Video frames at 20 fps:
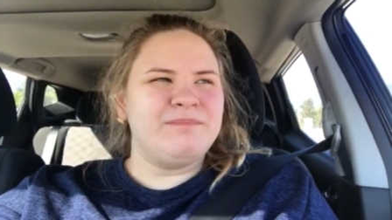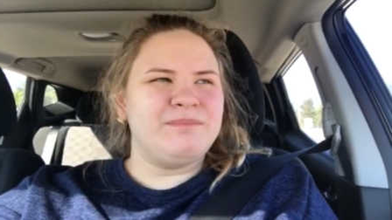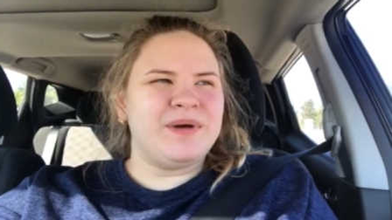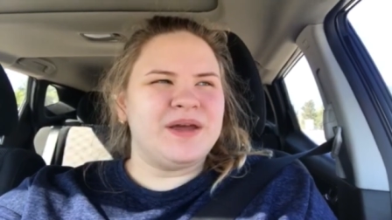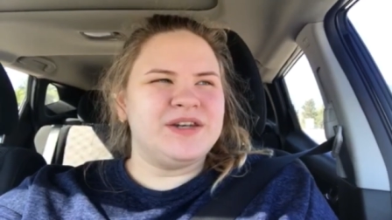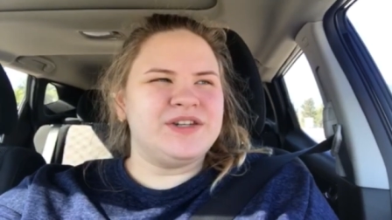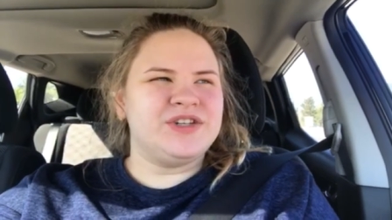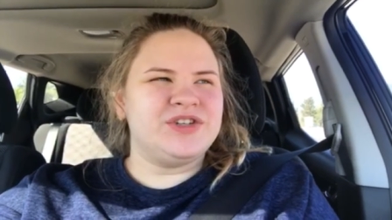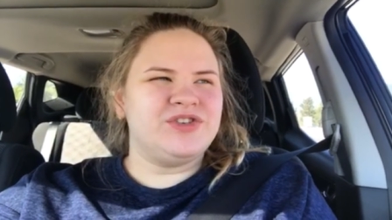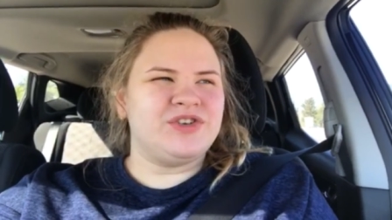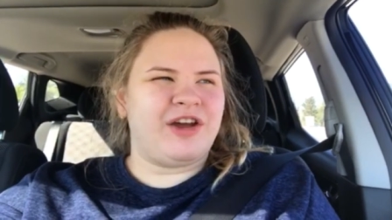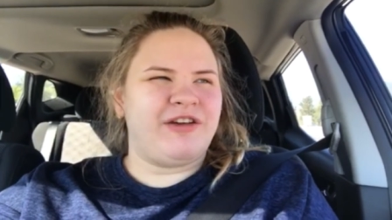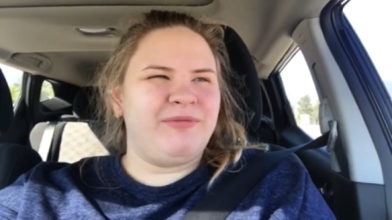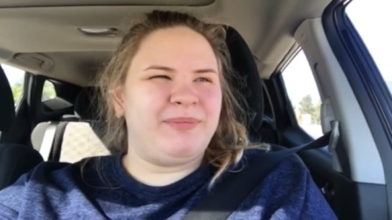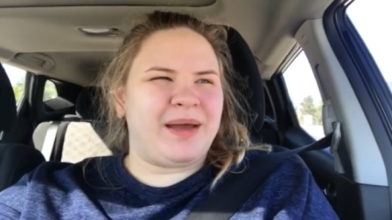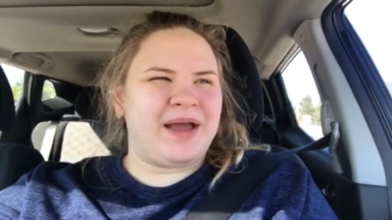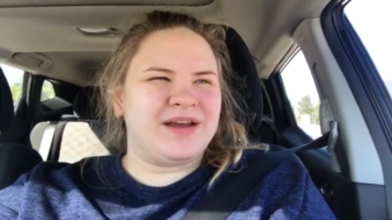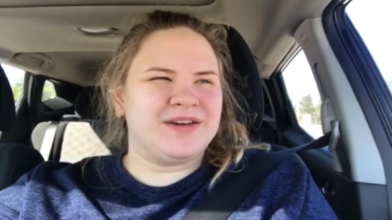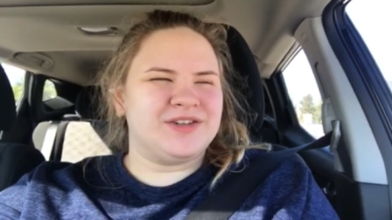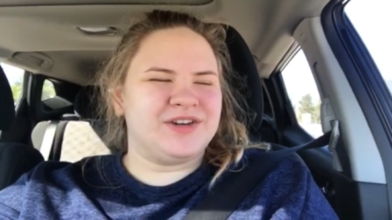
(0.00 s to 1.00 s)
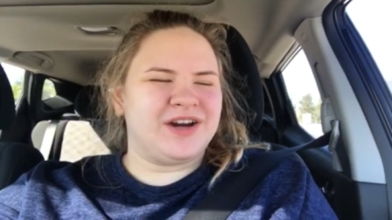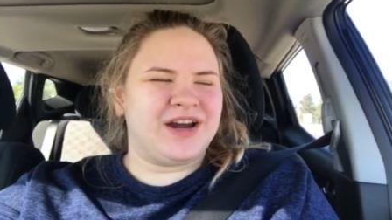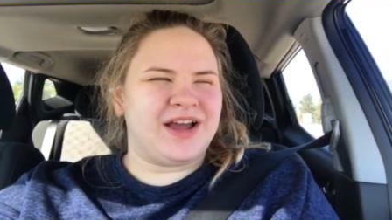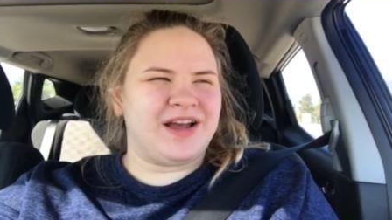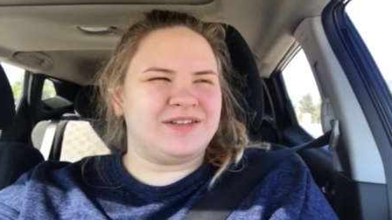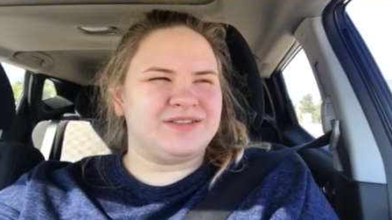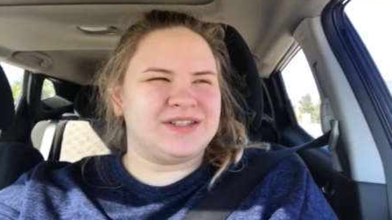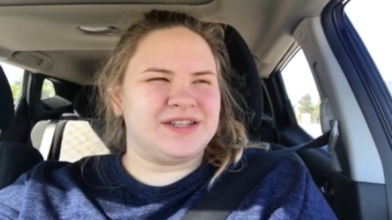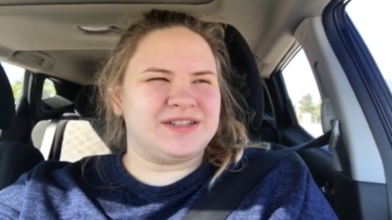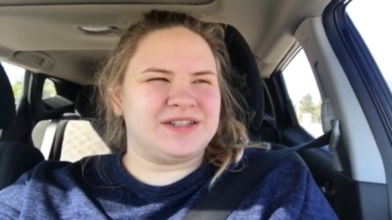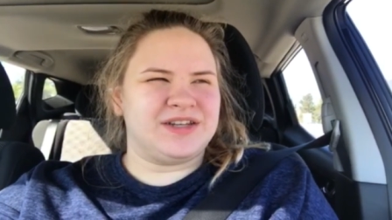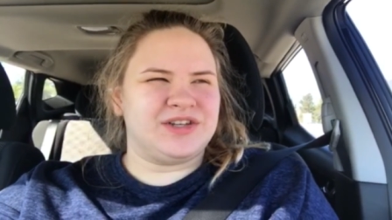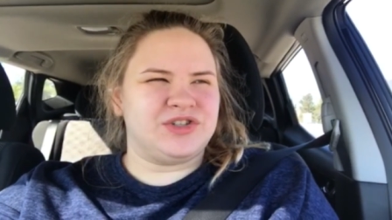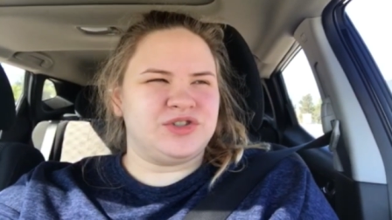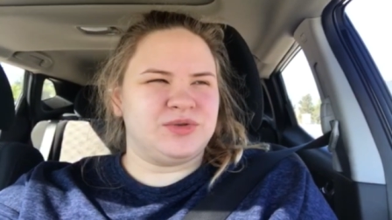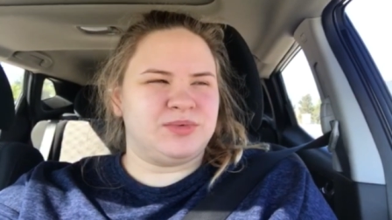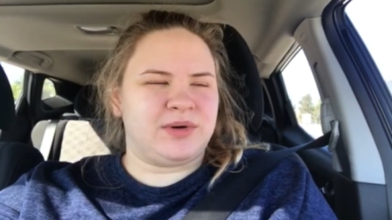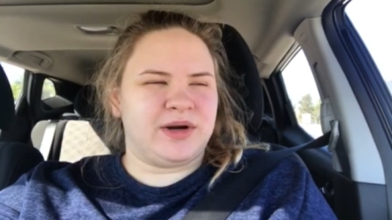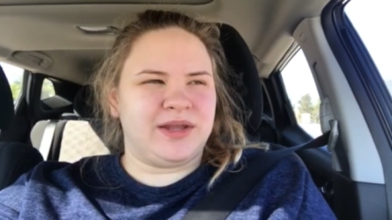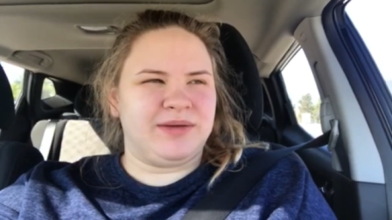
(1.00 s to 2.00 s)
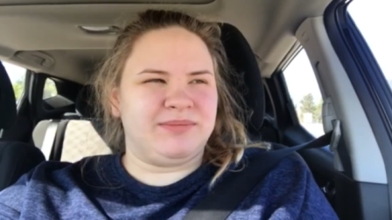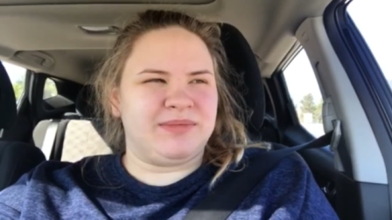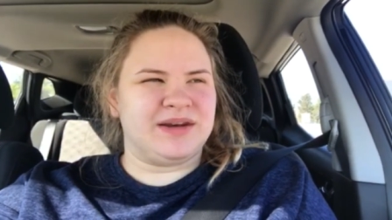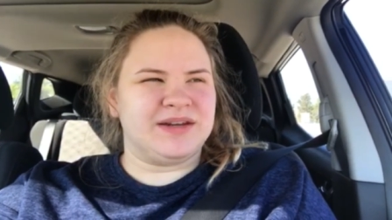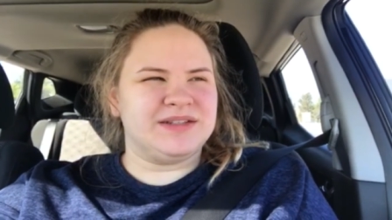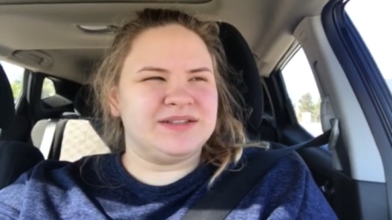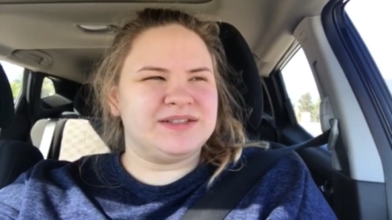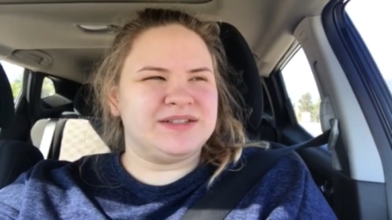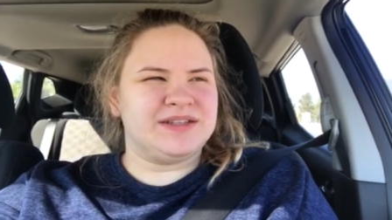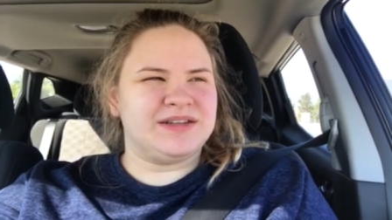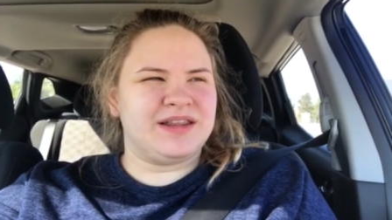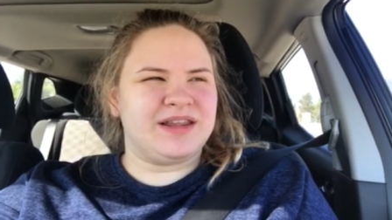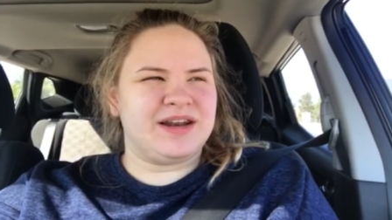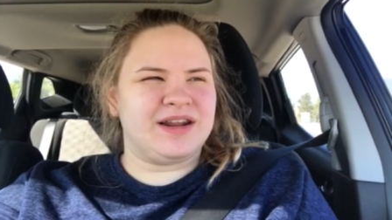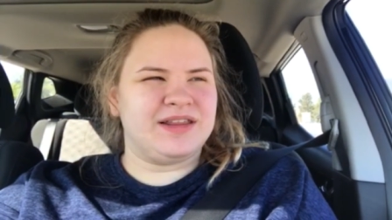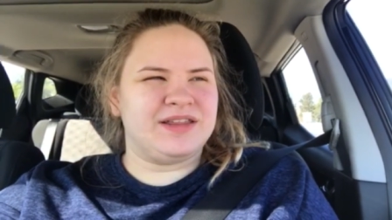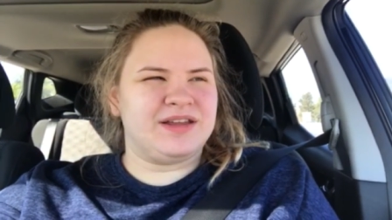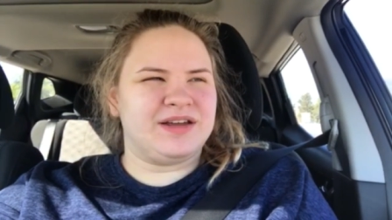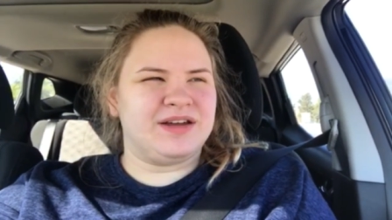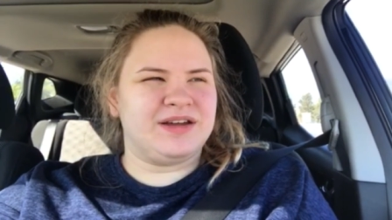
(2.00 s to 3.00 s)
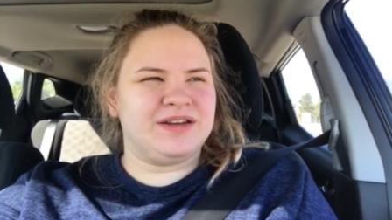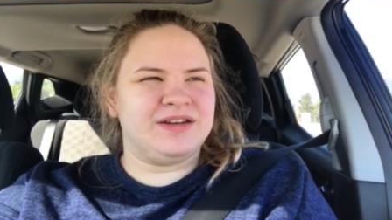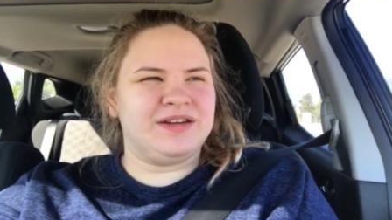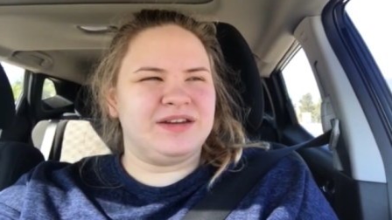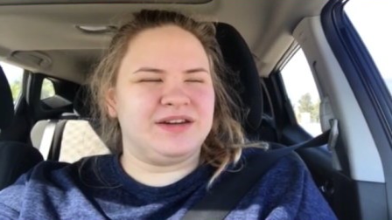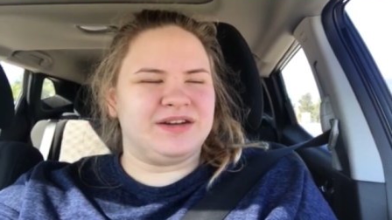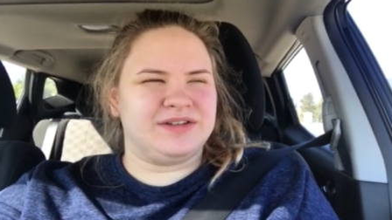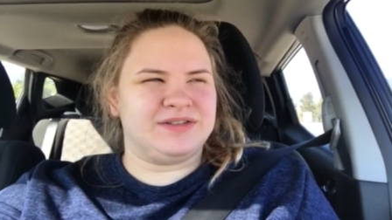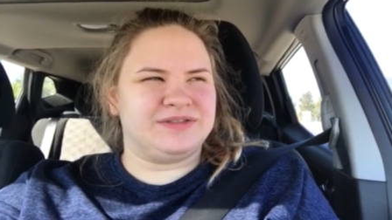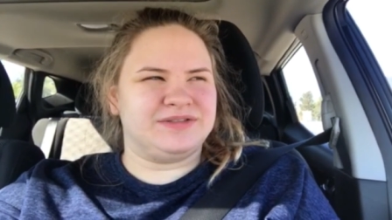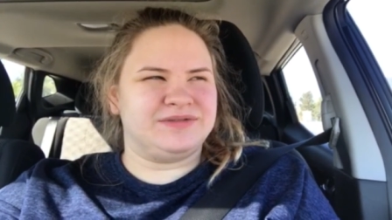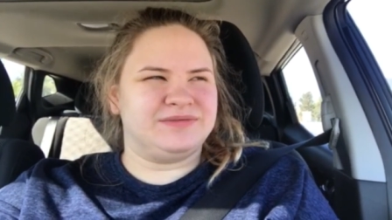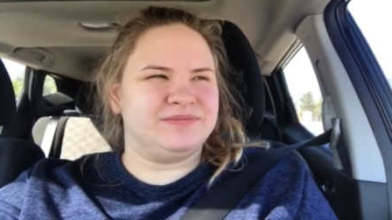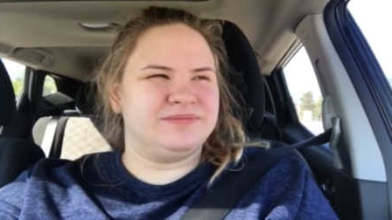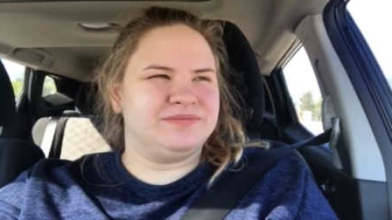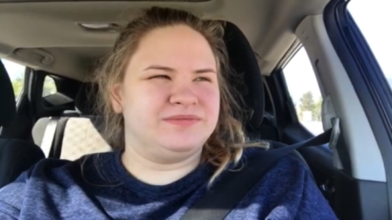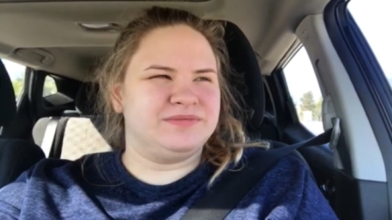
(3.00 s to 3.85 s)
but to drive back to our house, it's like 20 minutes. So then I thought, you know,